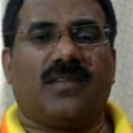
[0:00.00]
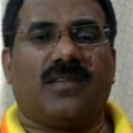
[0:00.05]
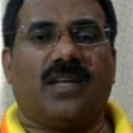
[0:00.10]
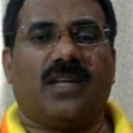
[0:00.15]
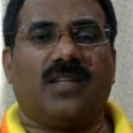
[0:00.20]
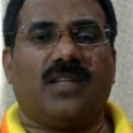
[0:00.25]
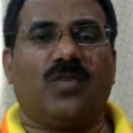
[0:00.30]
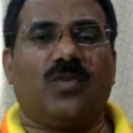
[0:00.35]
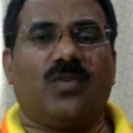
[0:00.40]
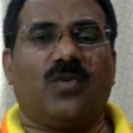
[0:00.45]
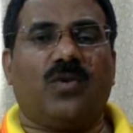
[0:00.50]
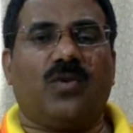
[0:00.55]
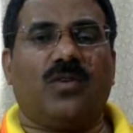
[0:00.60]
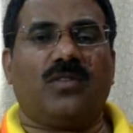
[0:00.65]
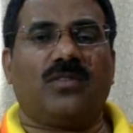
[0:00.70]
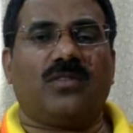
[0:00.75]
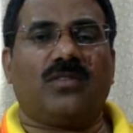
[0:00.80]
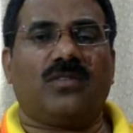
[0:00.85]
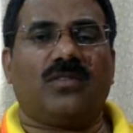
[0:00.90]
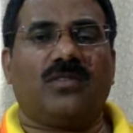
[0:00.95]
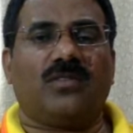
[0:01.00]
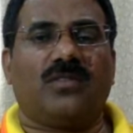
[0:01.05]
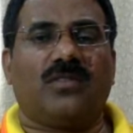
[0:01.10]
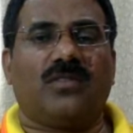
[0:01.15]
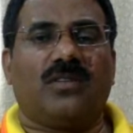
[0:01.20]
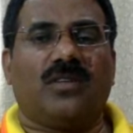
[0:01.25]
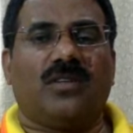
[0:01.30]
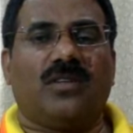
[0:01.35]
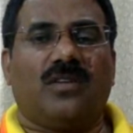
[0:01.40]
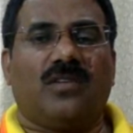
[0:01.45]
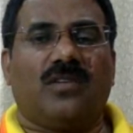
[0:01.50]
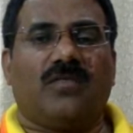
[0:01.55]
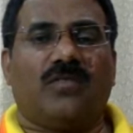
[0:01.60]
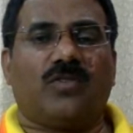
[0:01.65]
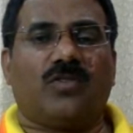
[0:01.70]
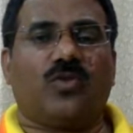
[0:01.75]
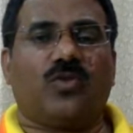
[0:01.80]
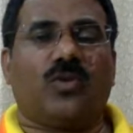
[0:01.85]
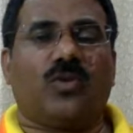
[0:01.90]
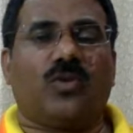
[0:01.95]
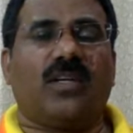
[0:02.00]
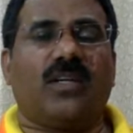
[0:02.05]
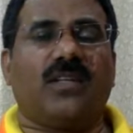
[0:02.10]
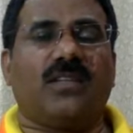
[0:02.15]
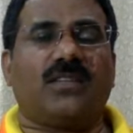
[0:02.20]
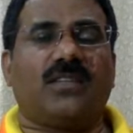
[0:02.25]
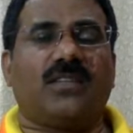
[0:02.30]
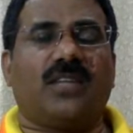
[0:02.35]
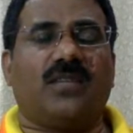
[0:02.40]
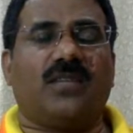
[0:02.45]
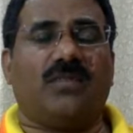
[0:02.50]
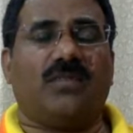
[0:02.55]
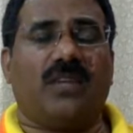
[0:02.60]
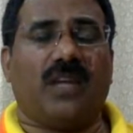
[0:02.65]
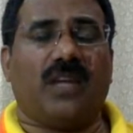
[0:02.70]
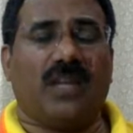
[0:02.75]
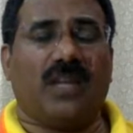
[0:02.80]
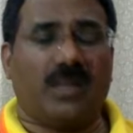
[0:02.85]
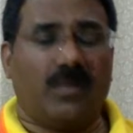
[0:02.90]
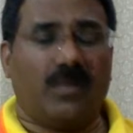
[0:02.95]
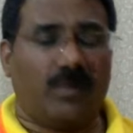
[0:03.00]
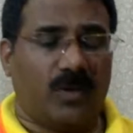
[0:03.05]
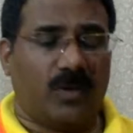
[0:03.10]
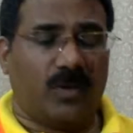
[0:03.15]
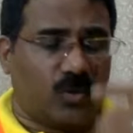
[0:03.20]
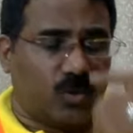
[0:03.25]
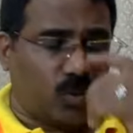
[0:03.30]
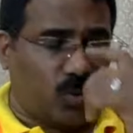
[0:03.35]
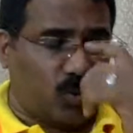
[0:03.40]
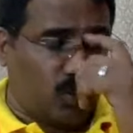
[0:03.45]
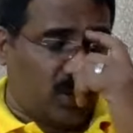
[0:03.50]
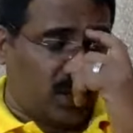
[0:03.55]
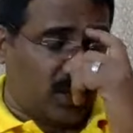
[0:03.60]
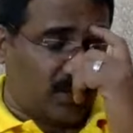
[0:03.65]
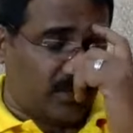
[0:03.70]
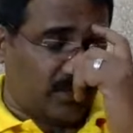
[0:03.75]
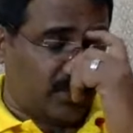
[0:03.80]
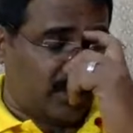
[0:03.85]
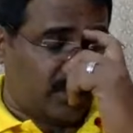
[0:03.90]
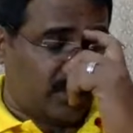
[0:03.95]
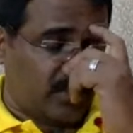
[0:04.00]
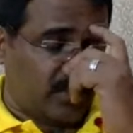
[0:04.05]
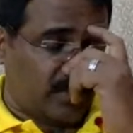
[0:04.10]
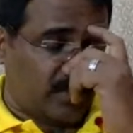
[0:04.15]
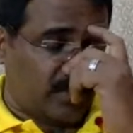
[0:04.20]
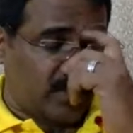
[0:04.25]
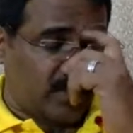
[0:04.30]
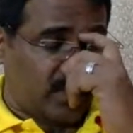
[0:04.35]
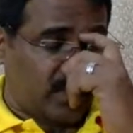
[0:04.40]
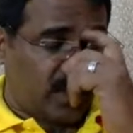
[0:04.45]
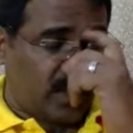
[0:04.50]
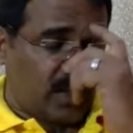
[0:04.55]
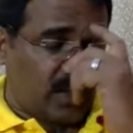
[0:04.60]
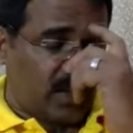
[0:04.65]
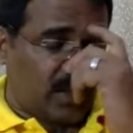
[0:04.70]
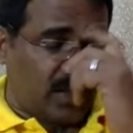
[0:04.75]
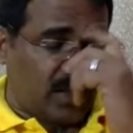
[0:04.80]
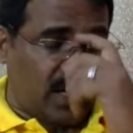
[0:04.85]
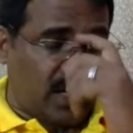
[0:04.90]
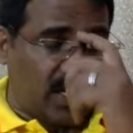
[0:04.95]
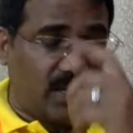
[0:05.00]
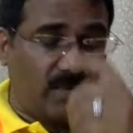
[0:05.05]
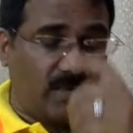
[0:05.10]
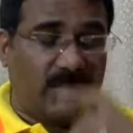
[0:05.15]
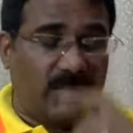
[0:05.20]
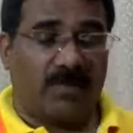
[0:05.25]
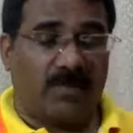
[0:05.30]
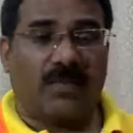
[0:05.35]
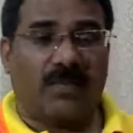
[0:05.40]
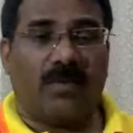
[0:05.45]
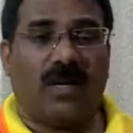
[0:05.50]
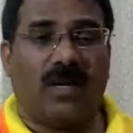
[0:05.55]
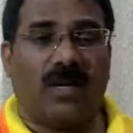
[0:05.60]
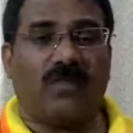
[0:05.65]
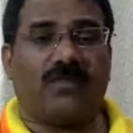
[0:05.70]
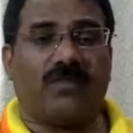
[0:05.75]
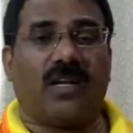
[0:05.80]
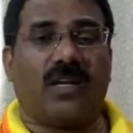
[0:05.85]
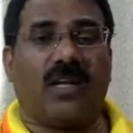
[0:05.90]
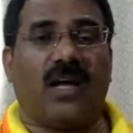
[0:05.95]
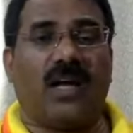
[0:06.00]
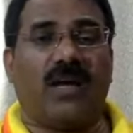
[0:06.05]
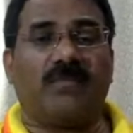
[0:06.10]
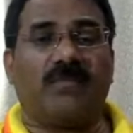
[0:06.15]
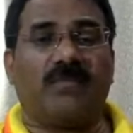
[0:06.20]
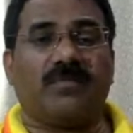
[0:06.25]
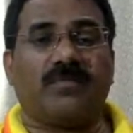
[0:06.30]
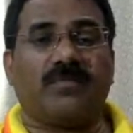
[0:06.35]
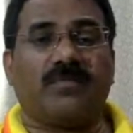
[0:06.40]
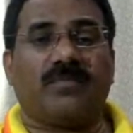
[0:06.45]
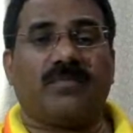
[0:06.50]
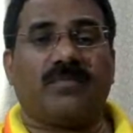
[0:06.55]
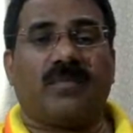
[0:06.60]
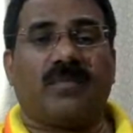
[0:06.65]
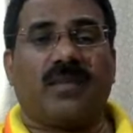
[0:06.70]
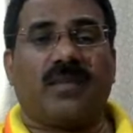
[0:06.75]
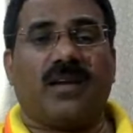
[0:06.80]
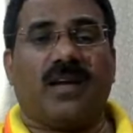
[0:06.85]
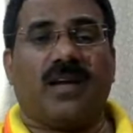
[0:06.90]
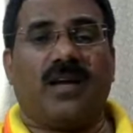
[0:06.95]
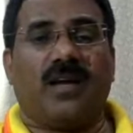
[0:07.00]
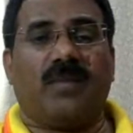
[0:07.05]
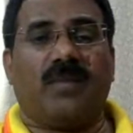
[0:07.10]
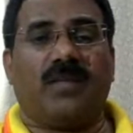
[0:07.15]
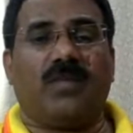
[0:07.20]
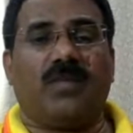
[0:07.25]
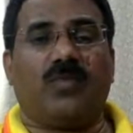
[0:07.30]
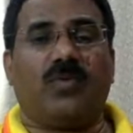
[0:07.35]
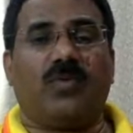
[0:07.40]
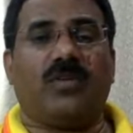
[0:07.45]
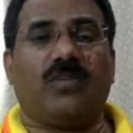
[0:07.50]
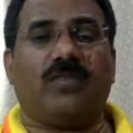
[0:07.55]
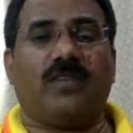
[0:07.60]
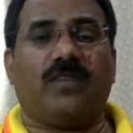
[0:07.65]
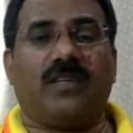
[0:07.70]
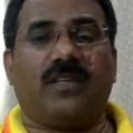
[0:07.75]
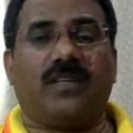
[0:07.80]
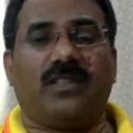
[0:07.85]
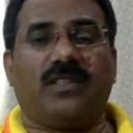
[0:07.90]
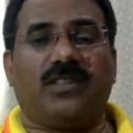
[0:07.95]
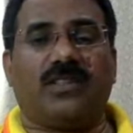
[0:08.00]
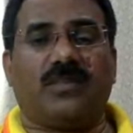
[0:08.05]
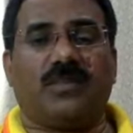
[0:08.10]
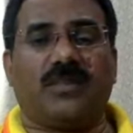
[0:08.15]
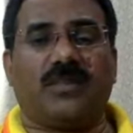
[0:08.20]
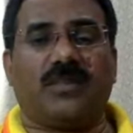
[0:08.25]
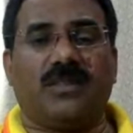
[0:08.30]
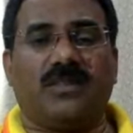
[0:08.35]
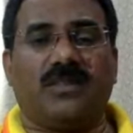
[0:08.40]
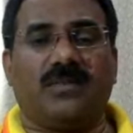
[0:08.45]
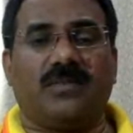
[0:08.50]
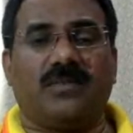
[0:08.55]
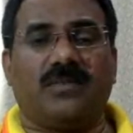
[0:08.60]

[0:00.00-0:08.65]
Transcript: Thank you, Lord, for showing us that we are able to overcome the enemy by the blood of the Lamb and by the word of our testimony.